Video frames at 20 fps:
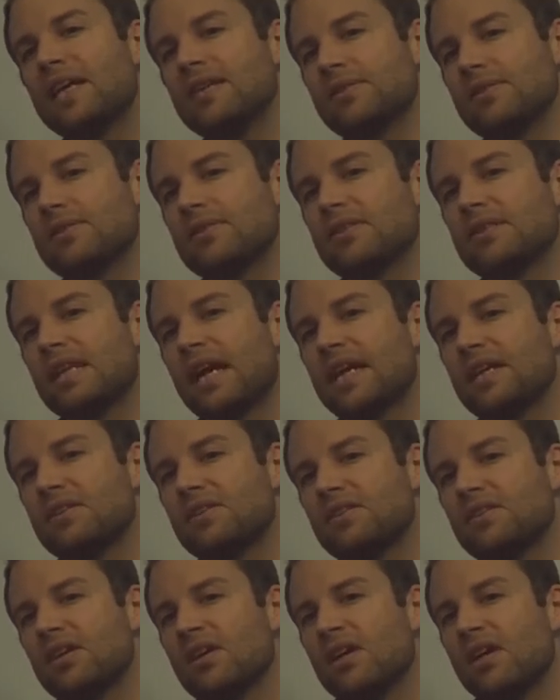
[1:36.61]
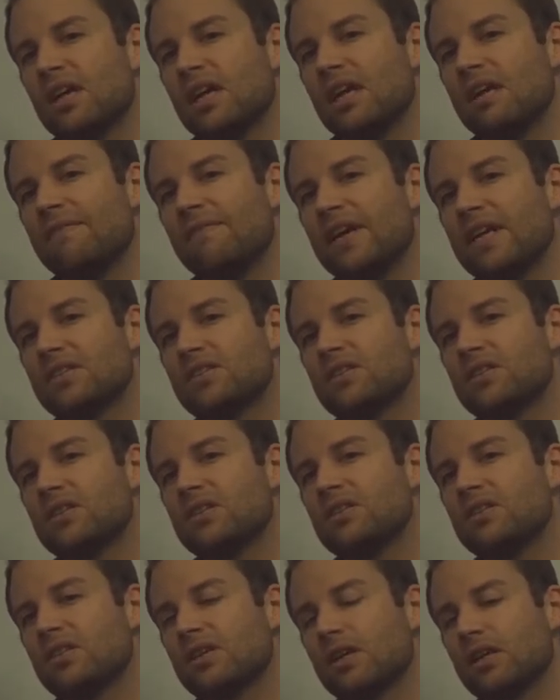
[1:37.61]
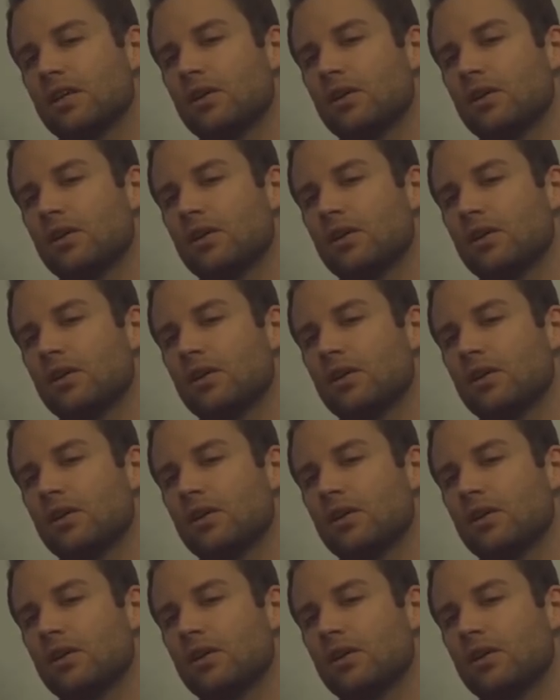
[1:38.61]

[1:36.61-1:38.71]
eastern states investors,